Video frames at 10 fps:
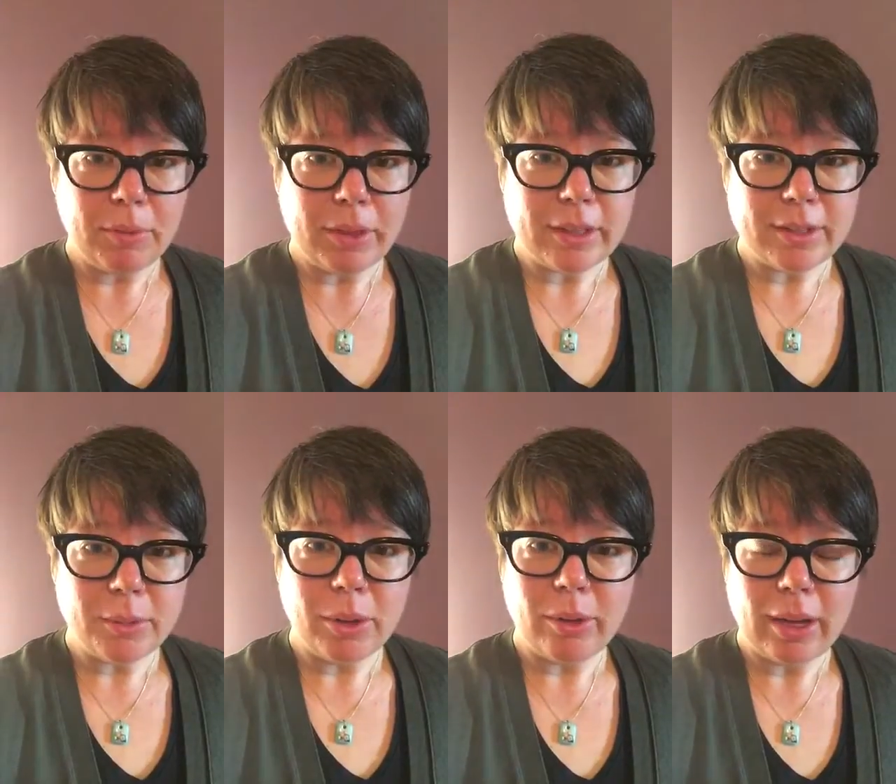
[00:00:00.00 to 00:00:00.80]
of this
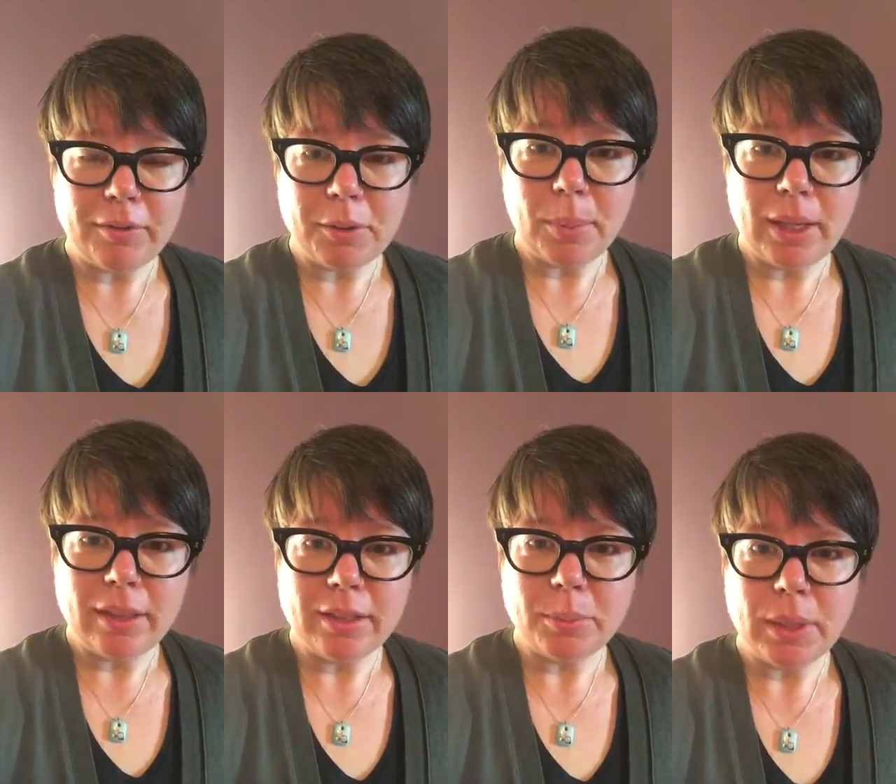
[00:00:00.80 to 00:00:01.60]
so we don't have to pay
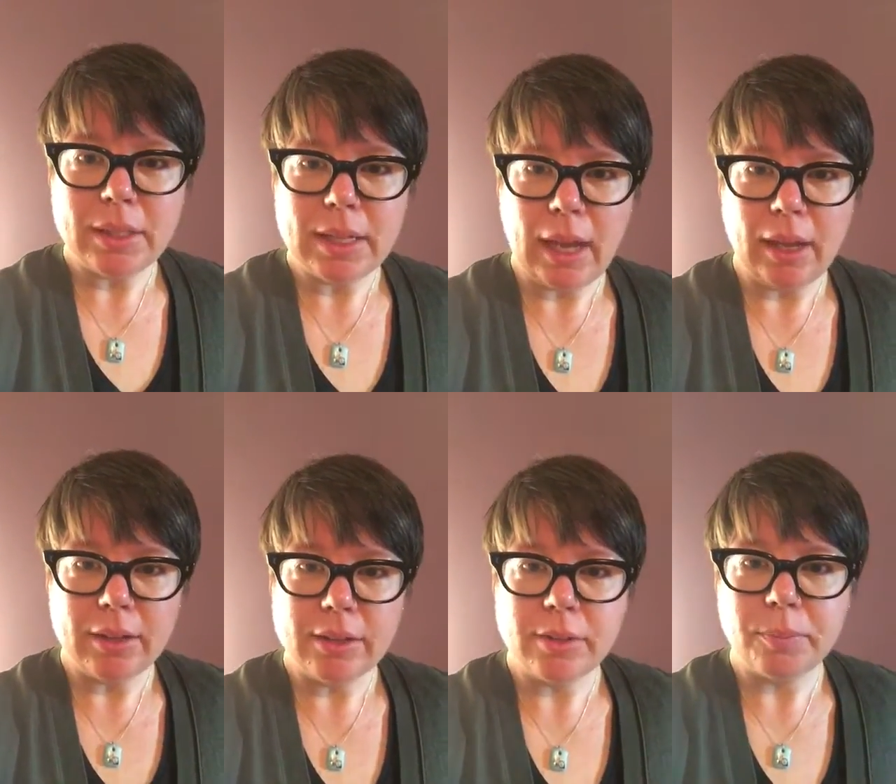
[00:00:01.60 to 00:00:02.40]
this big
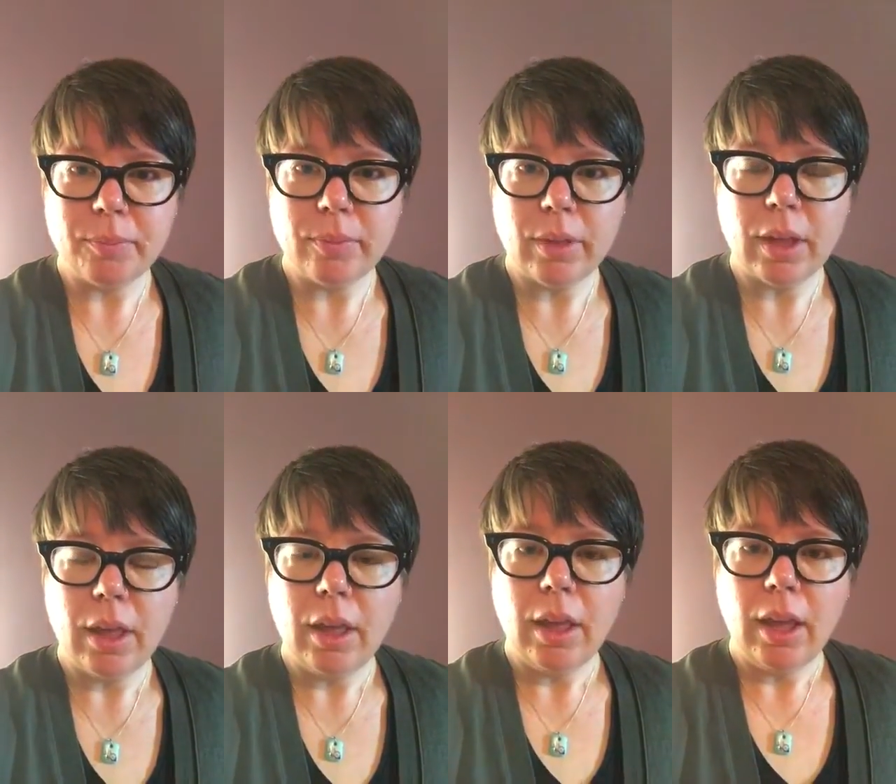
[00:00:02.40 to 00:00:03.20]
tax.
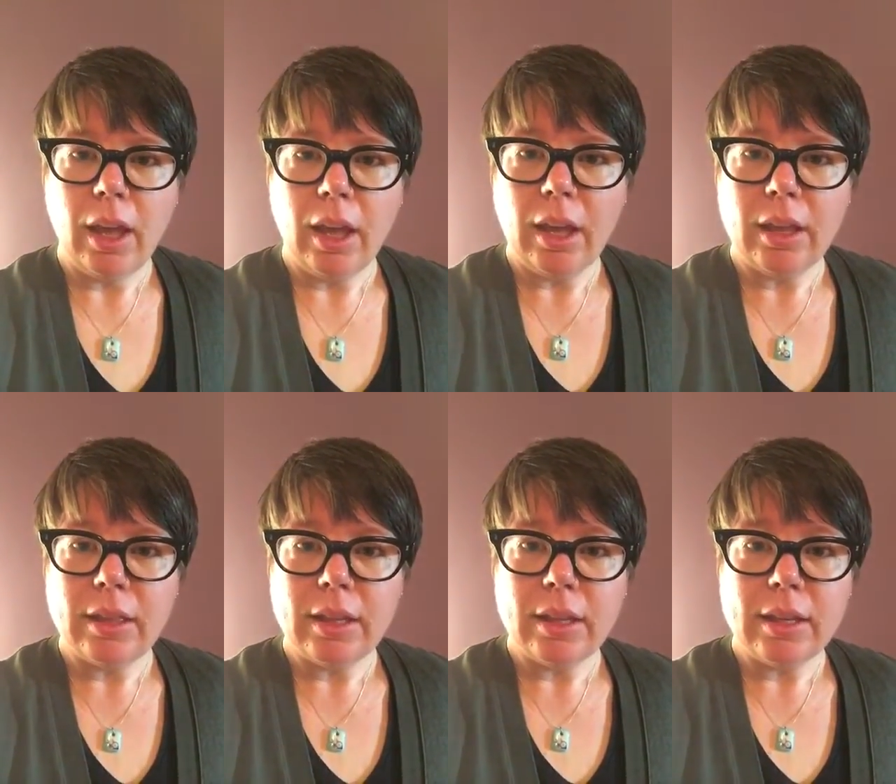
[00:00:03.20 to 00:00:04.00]

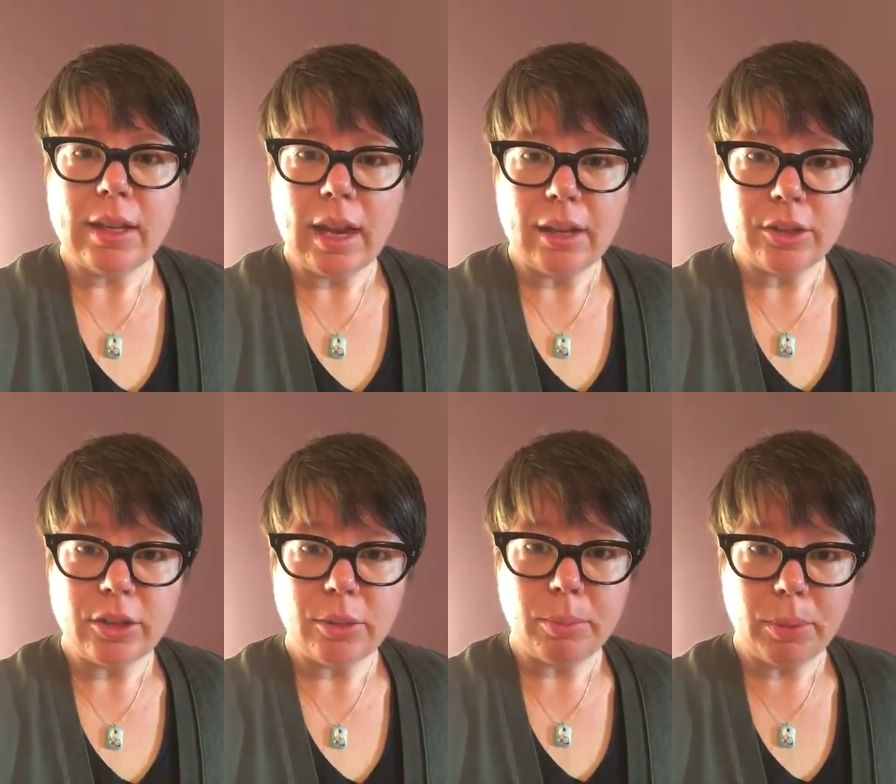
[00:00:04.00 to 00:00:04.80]
And the
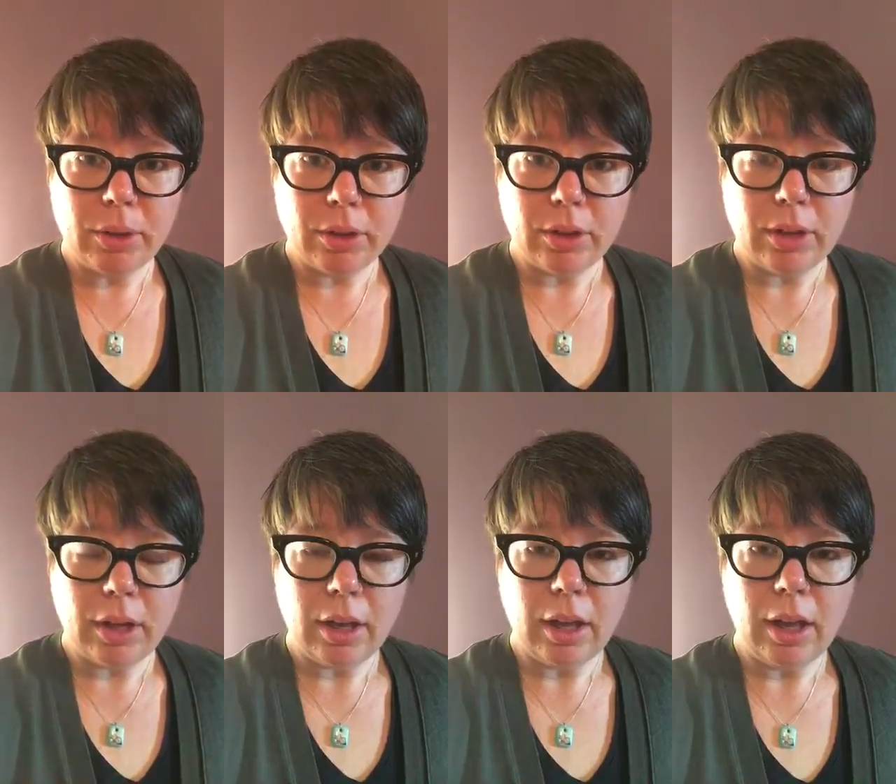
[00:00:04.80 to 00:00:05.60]
national bird
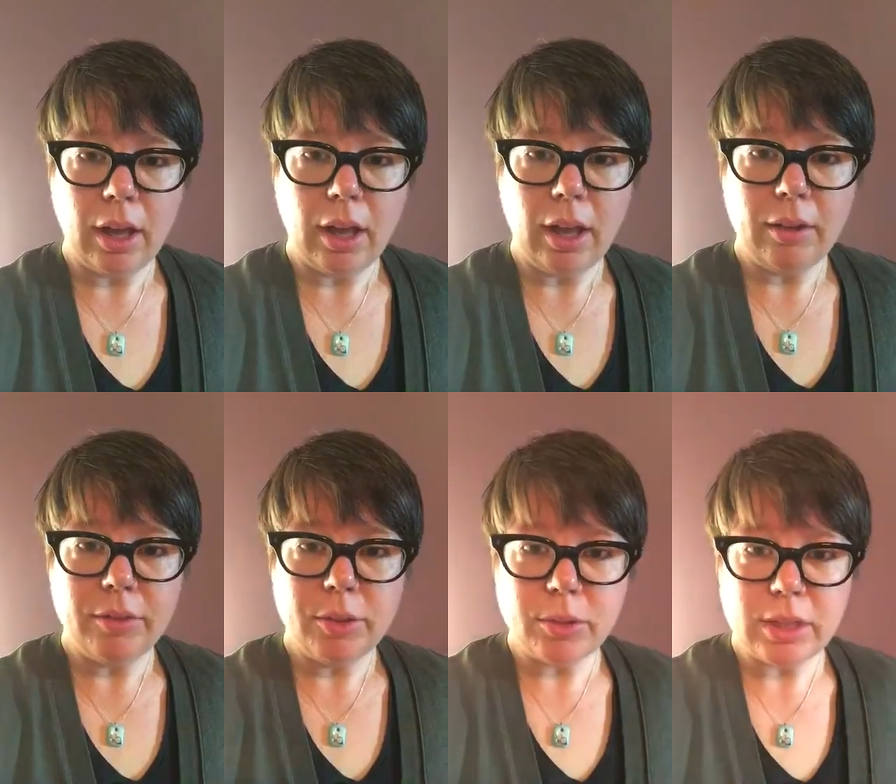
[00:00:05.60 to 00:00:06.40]

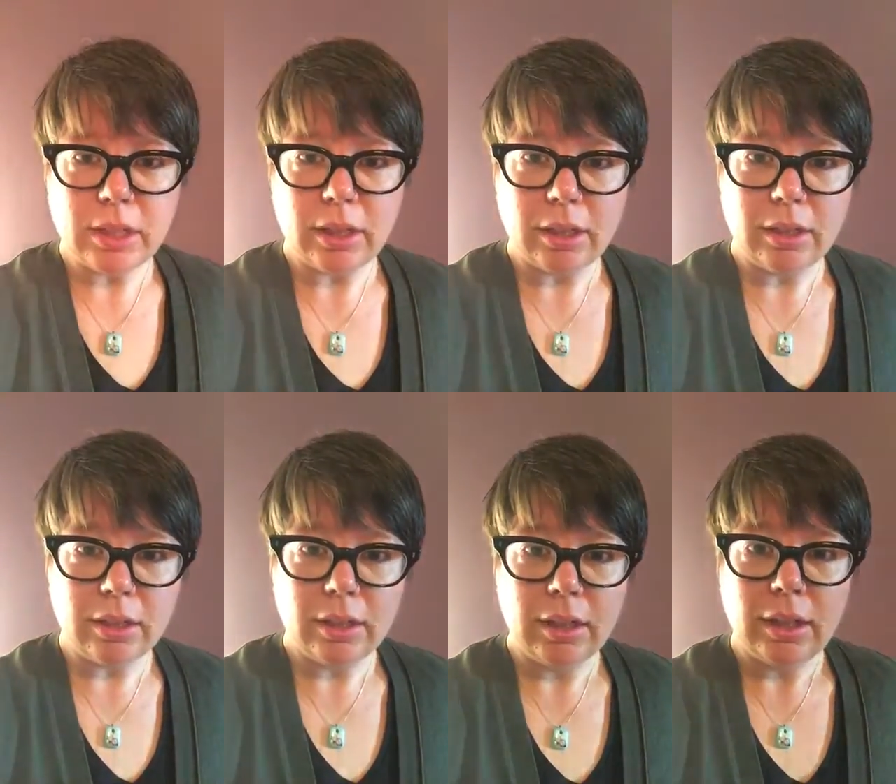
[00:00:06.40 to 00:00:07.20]
of New Zealand
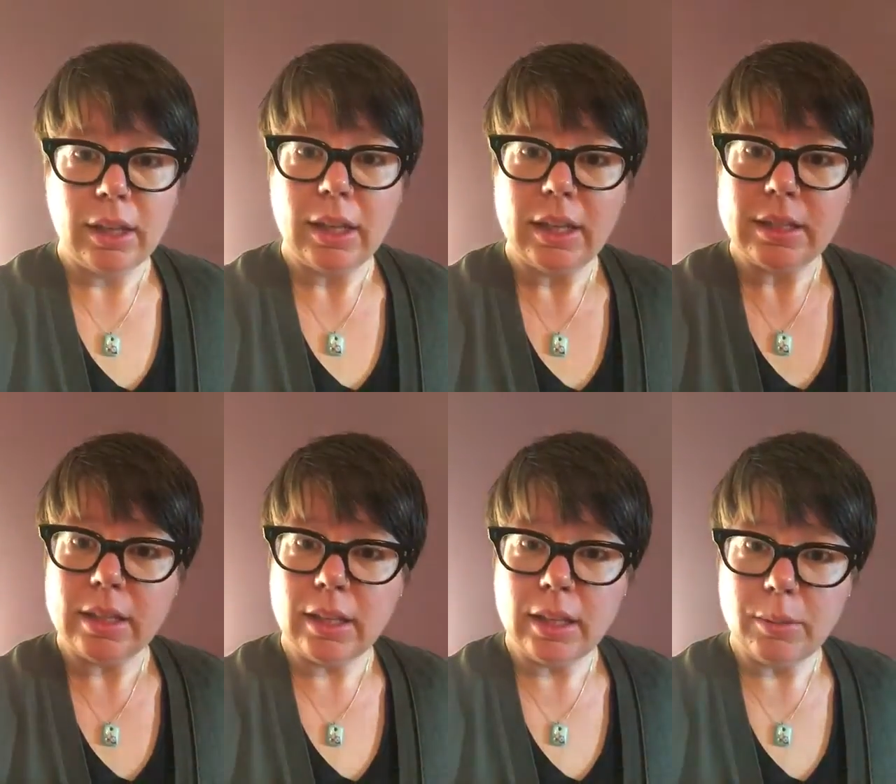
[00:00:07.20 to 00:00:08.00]
is
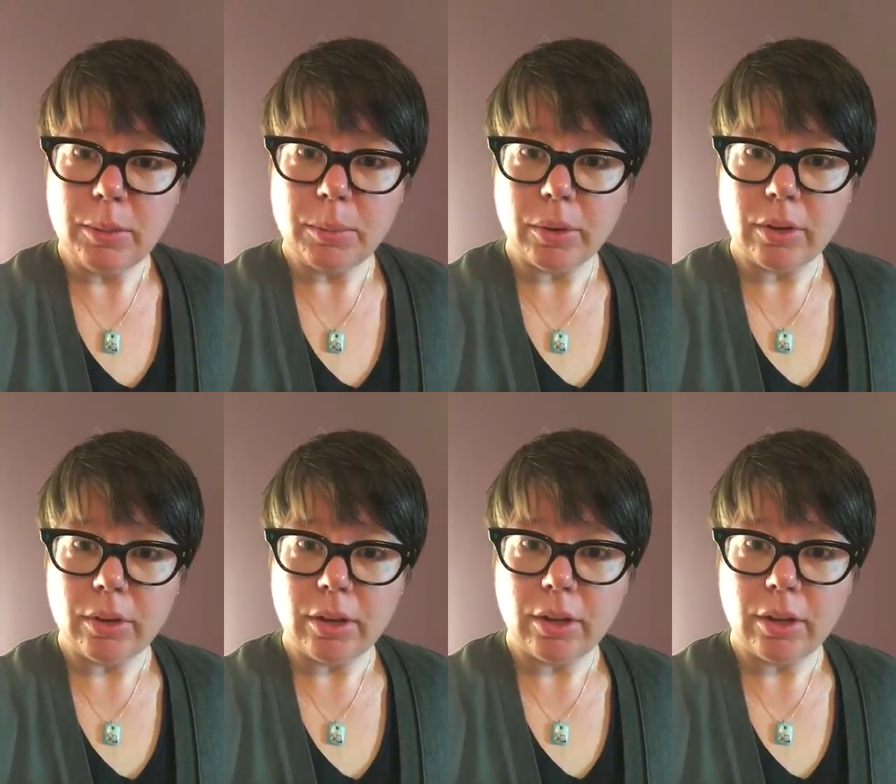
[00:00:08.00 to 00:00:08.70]
the kiwi bird,